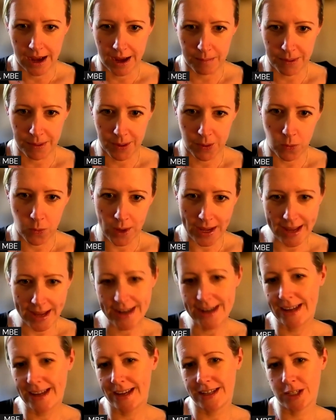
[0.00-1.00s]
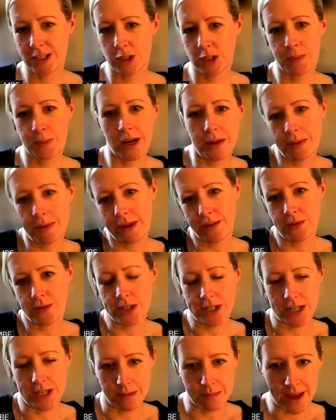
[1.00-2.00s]
But weirdly, despite being
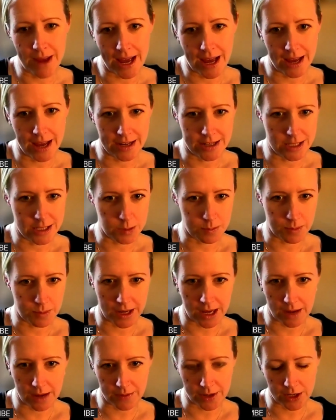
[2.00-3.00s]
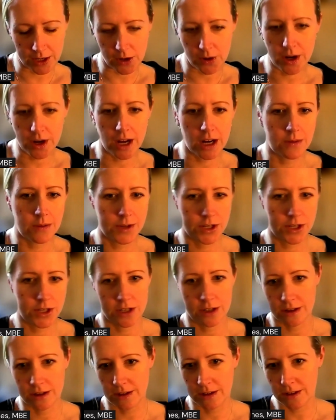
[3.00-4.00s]
visually impaired, despite having no colour
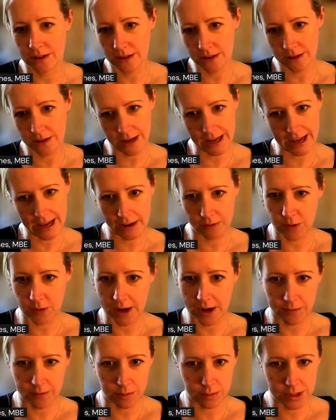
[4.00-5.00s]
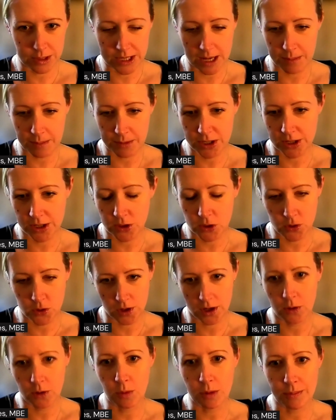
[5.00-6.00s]
vision, lack of depth perception,
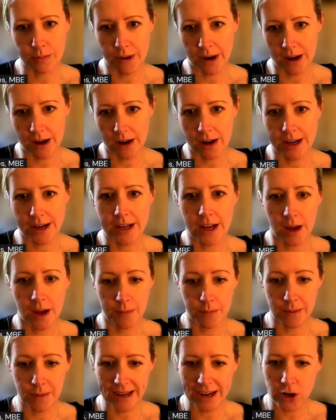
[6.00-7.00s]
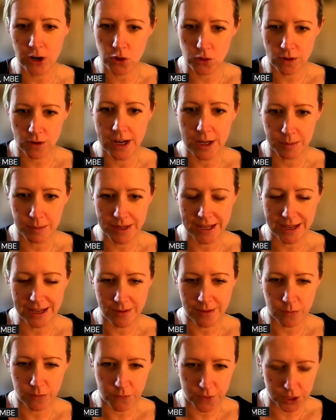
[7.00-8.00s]
struggle with bright light, I'm
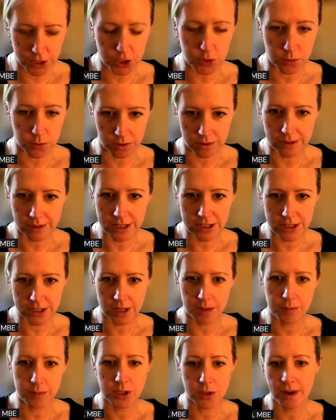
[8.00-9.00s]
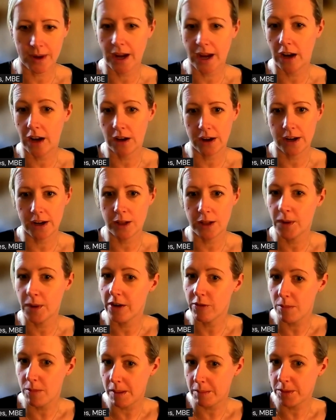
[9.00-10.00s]
incredibly visual in terms of the way I learn, the way
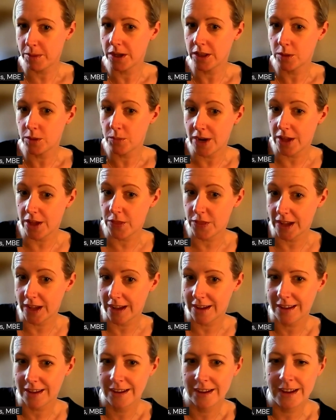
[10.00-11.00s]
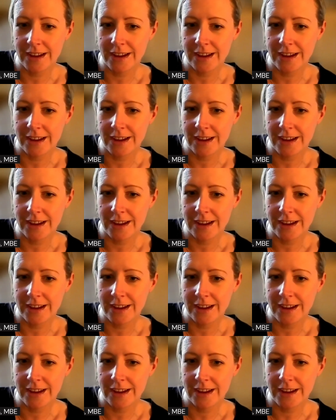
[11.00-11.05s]
I remember, and the way I think.